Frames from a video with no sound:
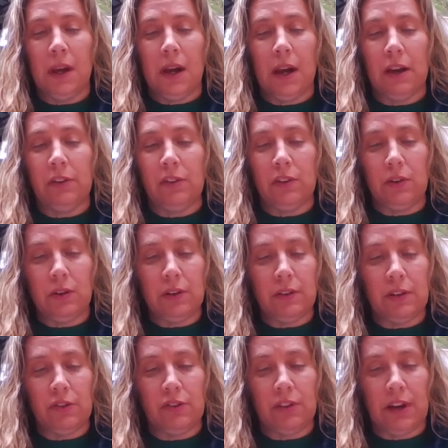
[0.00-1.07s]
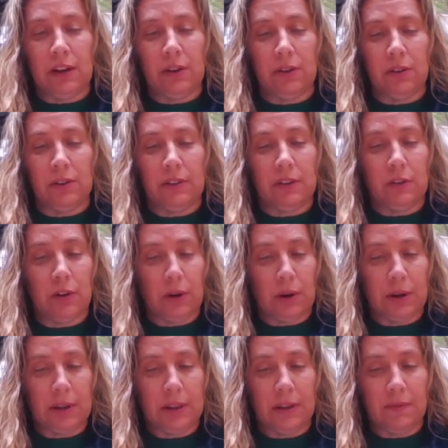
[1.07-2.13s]
As soon as the shadows
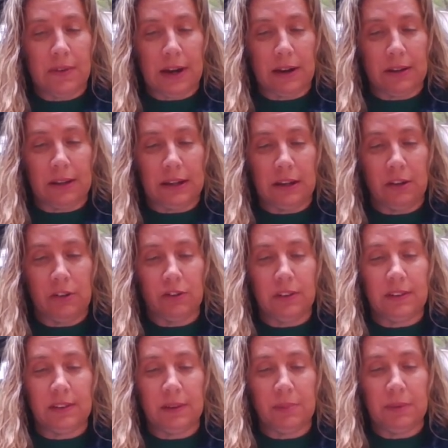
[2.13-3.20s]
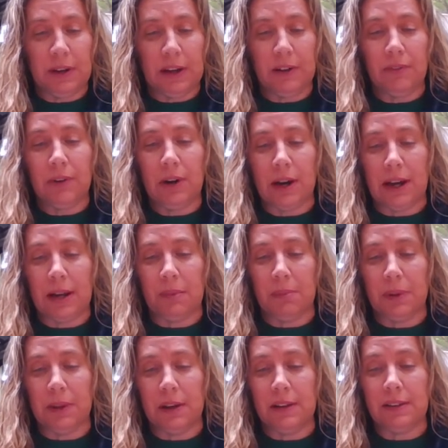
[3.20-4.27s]
darkened the valley, she slipped out of her hiding
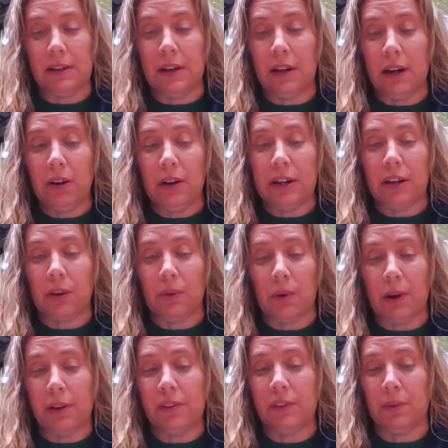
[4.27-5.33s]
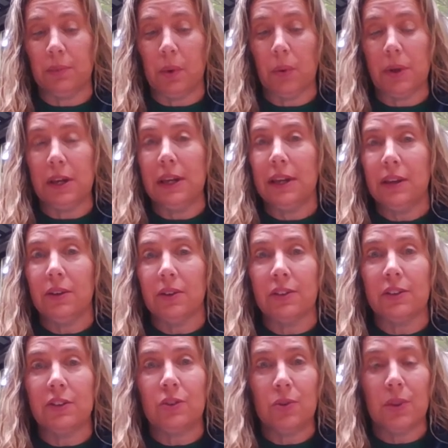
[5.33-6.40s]
place and hurried across the rolling
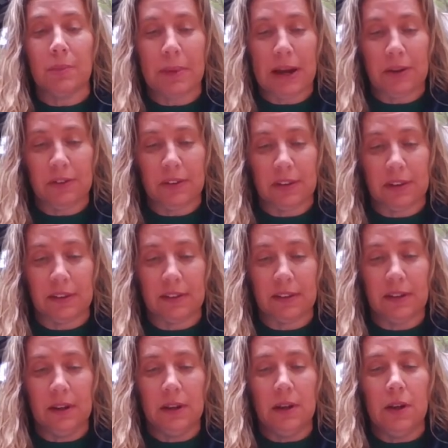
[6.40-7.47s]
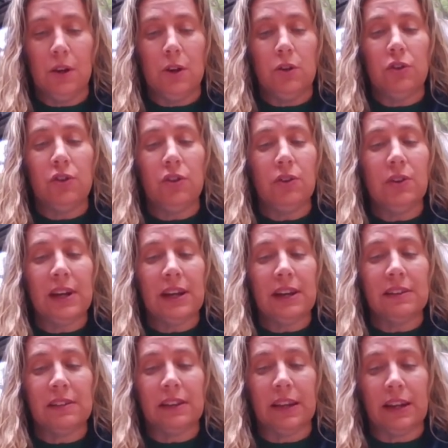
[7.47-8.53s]
hills to the mountains. 2
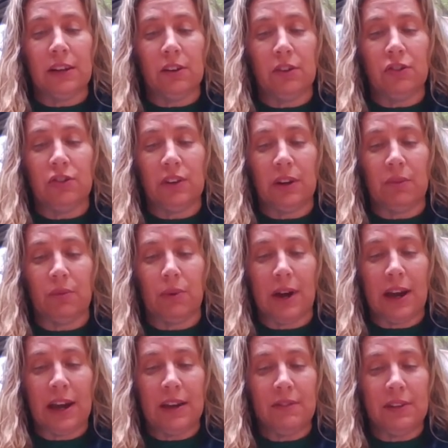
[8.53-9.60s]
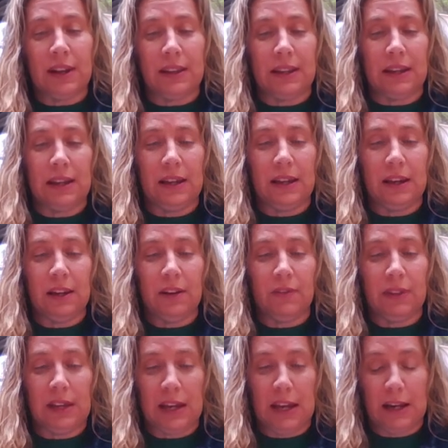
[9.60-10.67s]
days later, she arrived at the Inn of
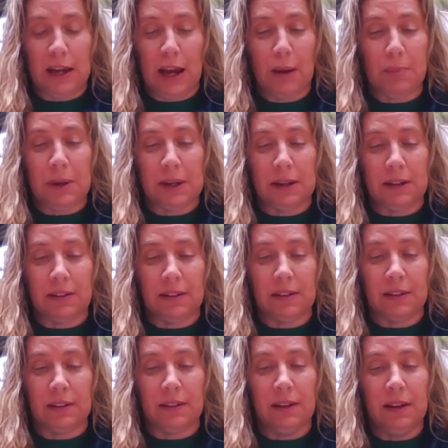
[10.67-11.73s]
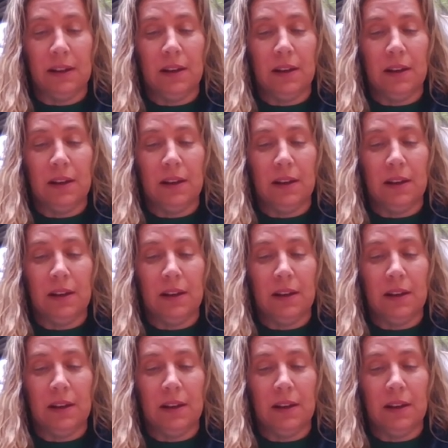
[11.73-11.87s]
the Eight Happinesses.